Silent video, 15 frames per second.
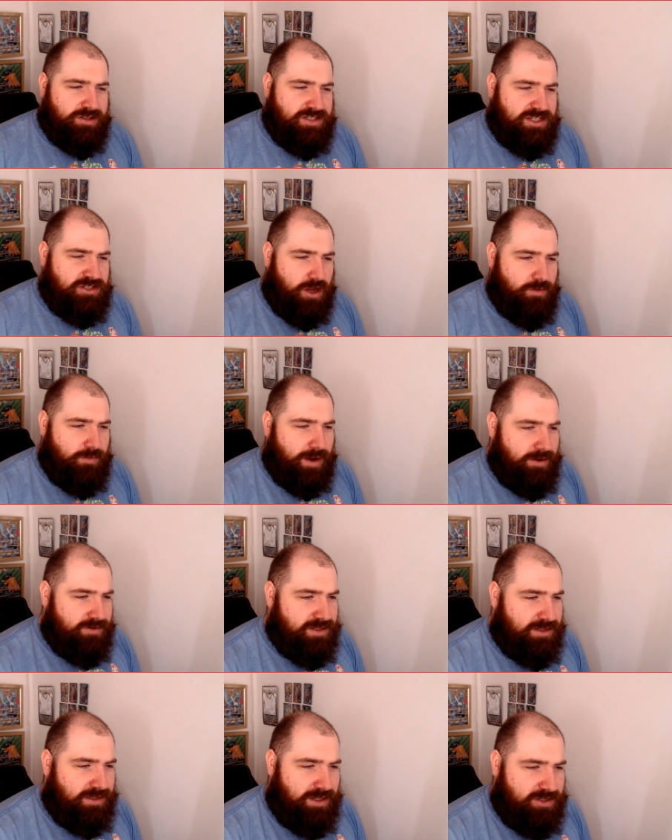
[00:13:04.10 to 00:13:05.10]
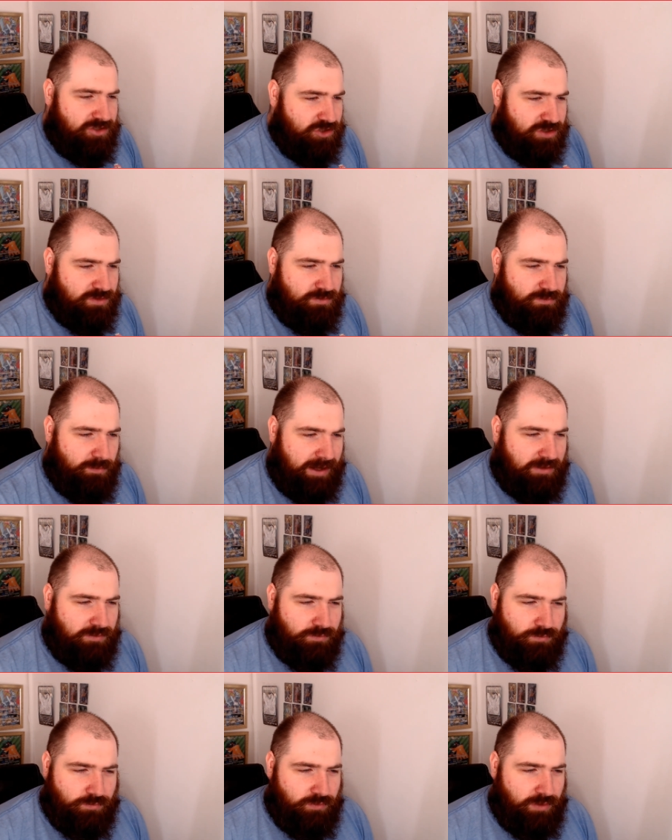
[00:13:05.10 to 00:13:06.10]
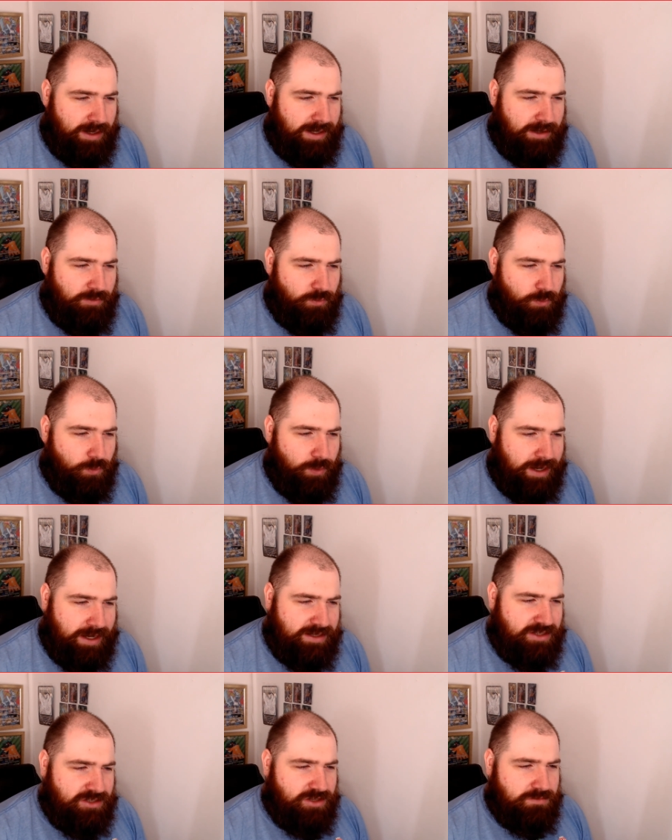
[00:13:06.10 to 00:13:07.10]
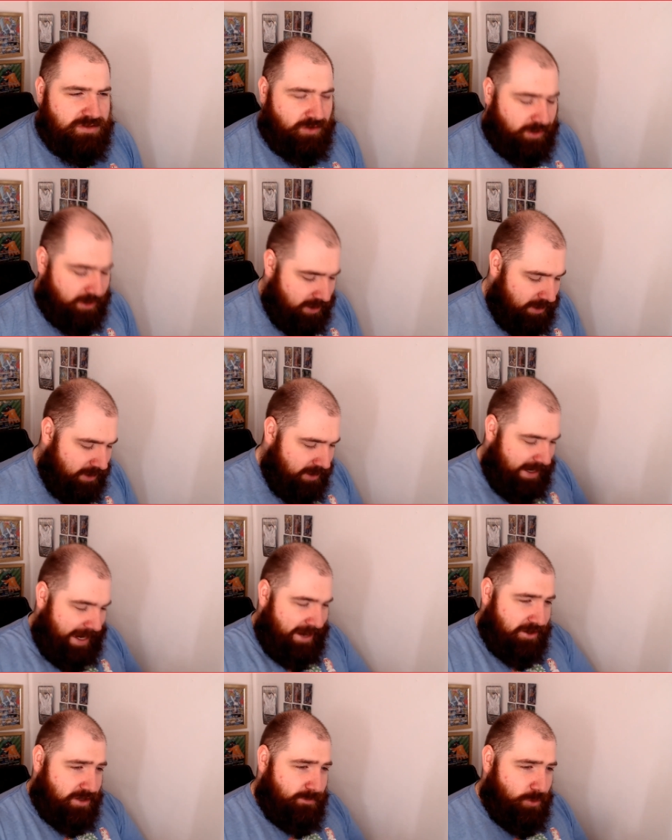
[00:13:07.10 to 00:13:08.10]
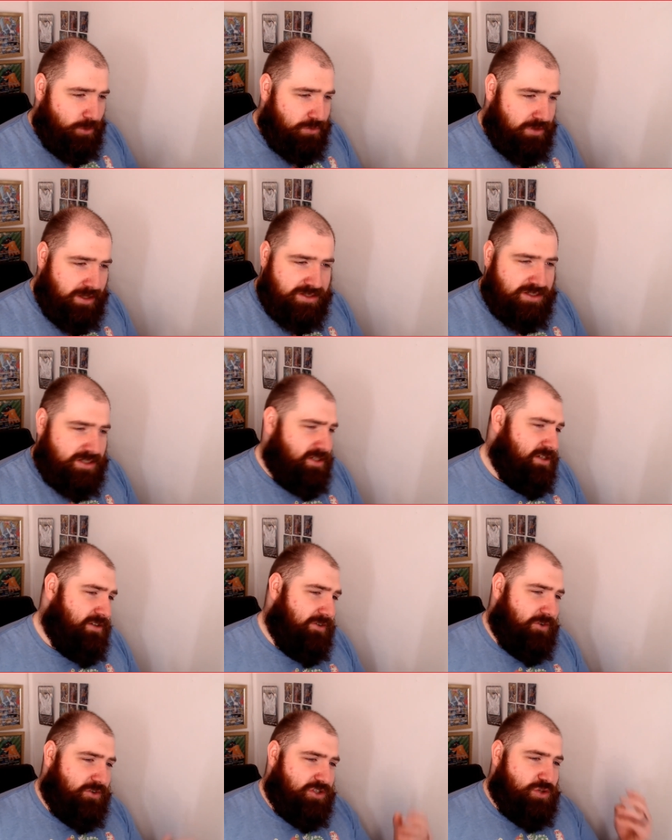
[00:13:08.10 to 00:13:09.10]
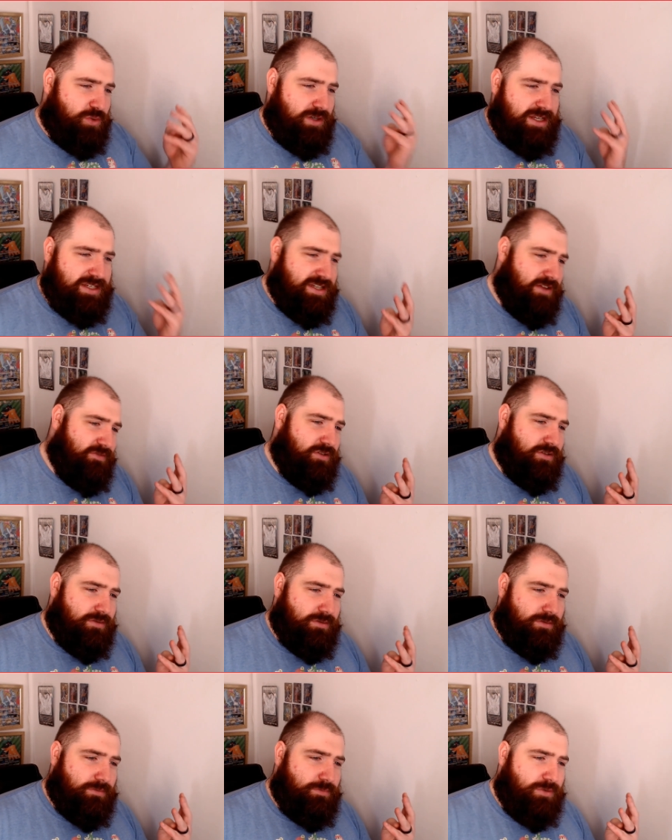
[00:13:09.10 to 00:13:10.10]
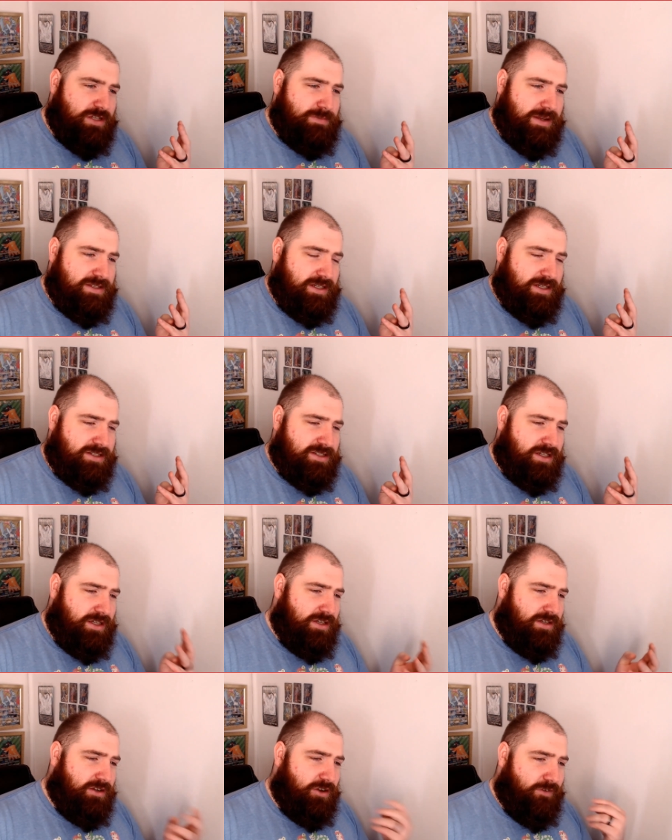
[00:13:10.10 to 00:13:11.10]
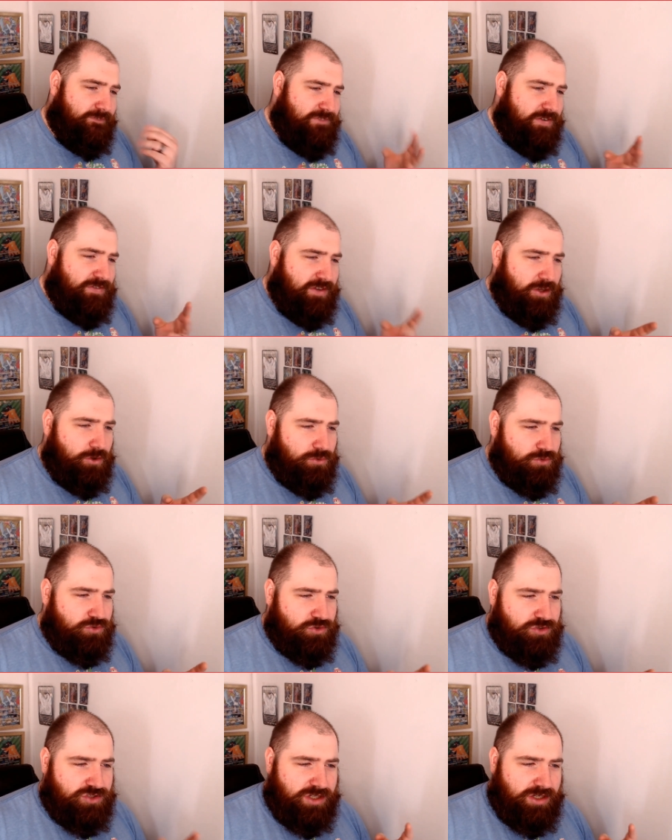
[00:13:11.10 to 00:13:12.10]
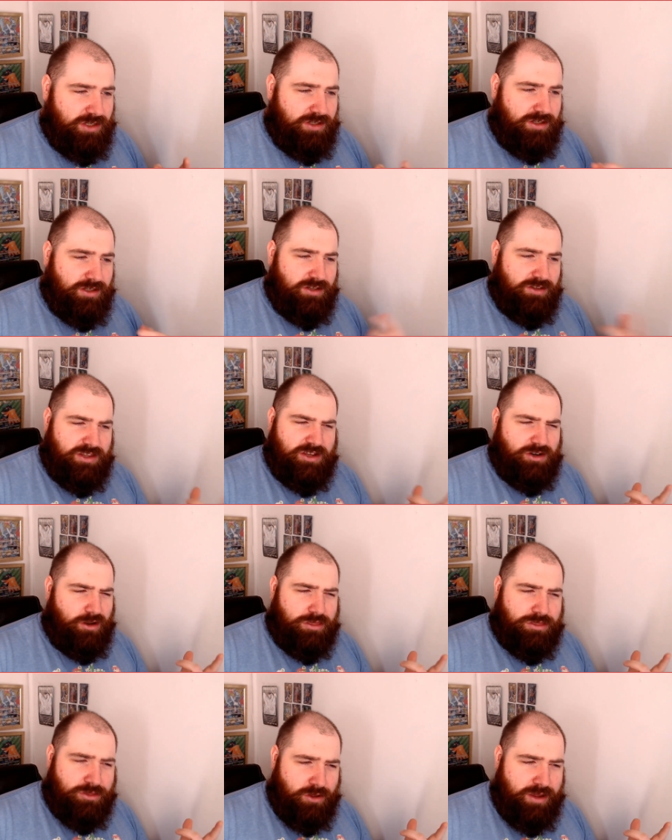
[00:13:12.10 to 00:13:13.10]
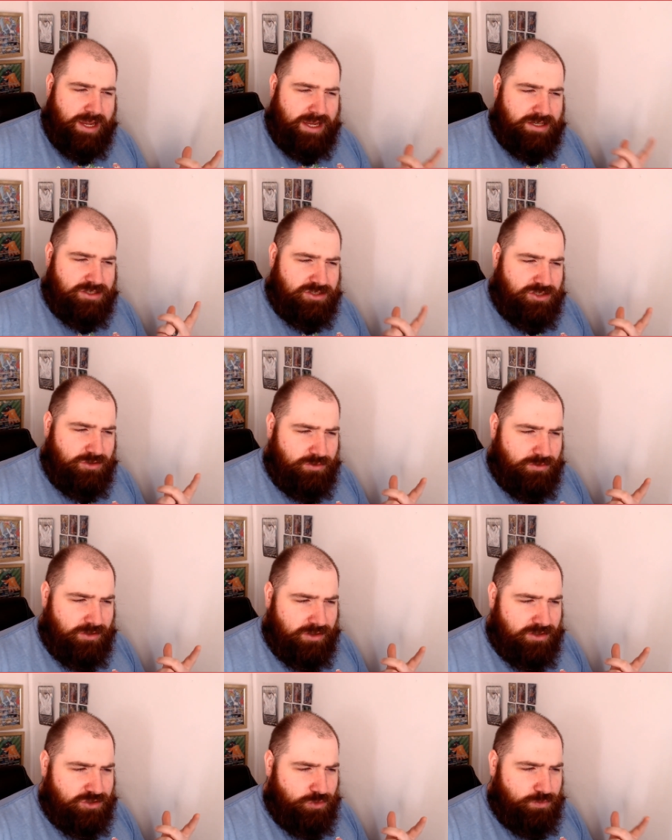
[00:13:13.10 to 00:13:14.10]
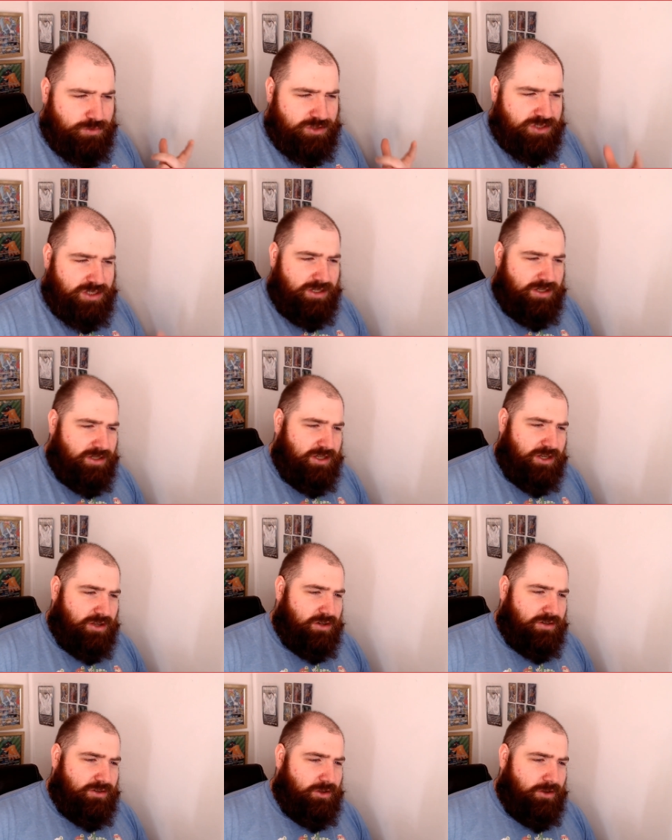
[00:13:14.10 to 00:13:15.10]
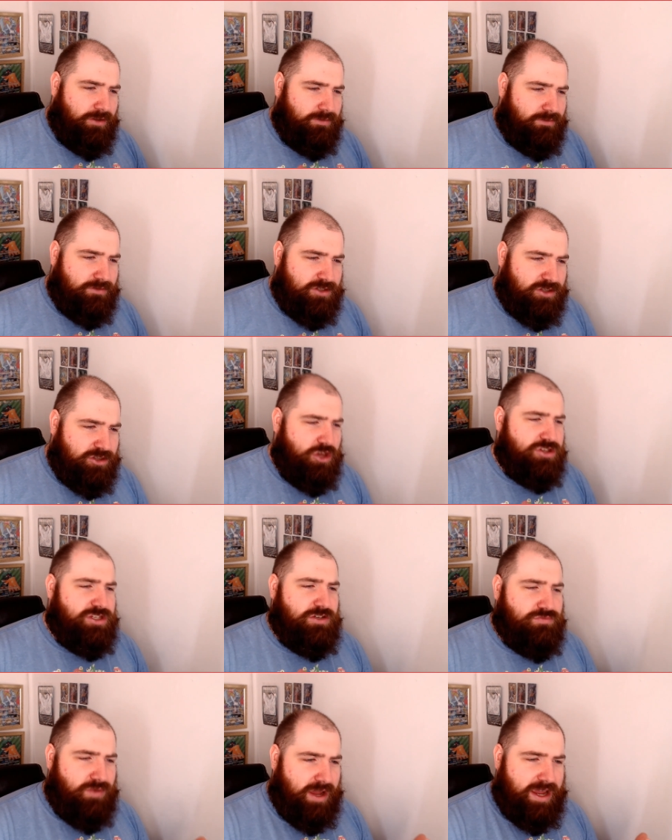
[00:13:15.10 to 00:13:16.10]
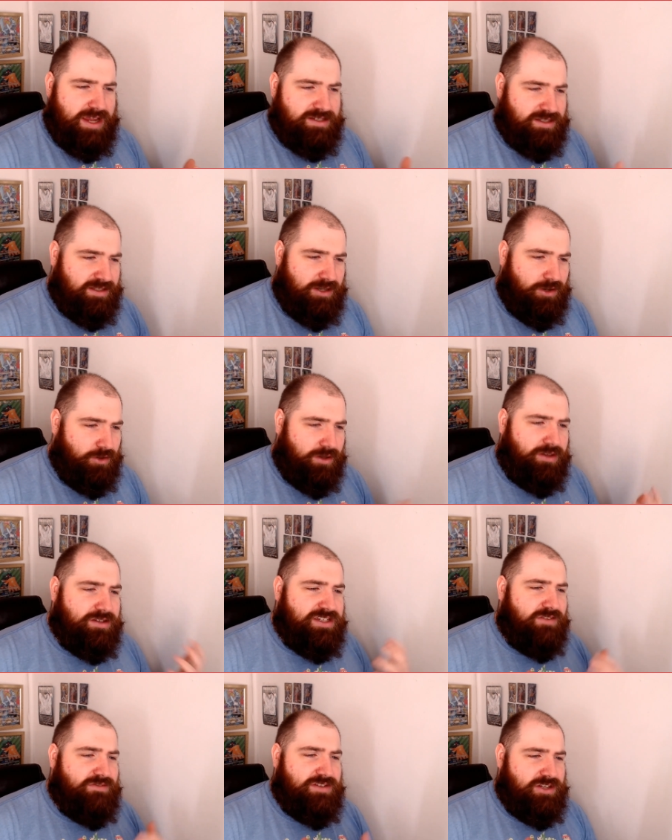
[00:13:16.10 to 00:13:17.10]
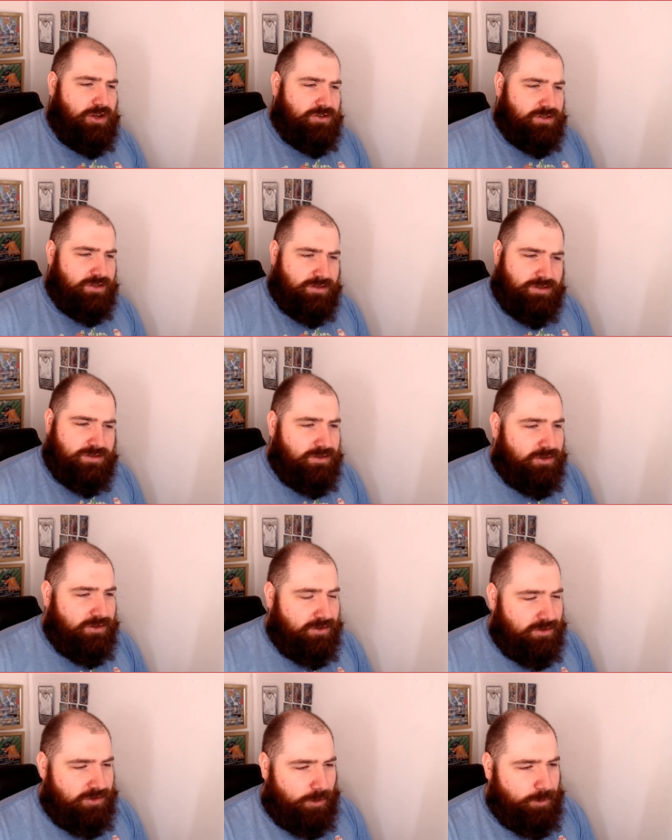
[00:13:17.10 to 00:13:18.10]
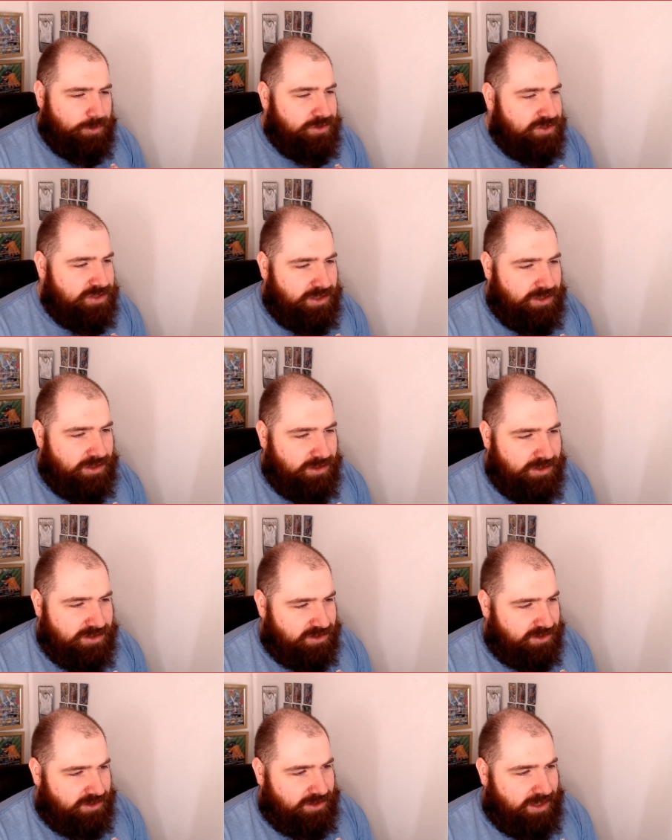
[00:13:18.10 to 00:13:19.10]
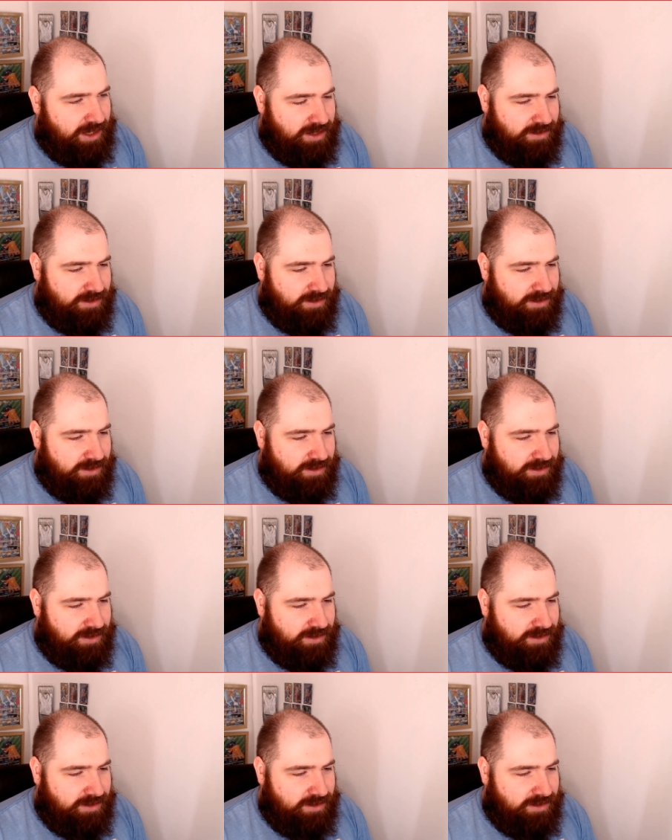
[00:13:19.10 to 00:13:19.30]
time round is just made them really weird in terms of like how you're gonna pull things. You've got 27 prismatics, you've got 50 ultras, I think you got like 38 supers, you got like 30 rares, and then like 70 odd like commons. So yeah,